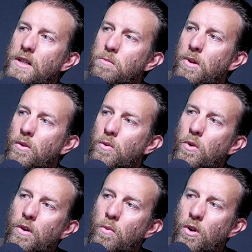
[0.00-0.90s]
as a bloke
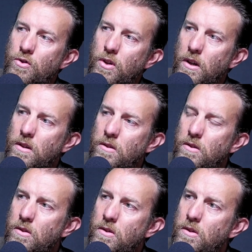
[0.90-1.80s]
worth watching?
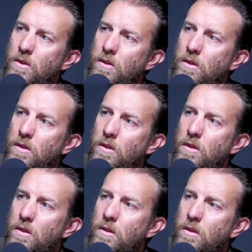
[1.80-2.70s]
Hmm.
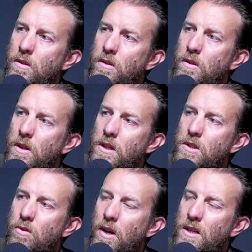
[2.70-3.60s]

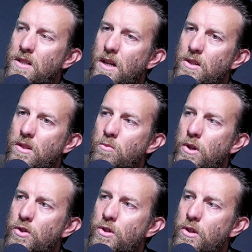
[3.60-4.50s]
Is there any sense in
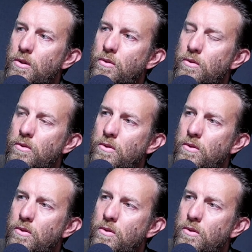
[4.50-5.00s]
which you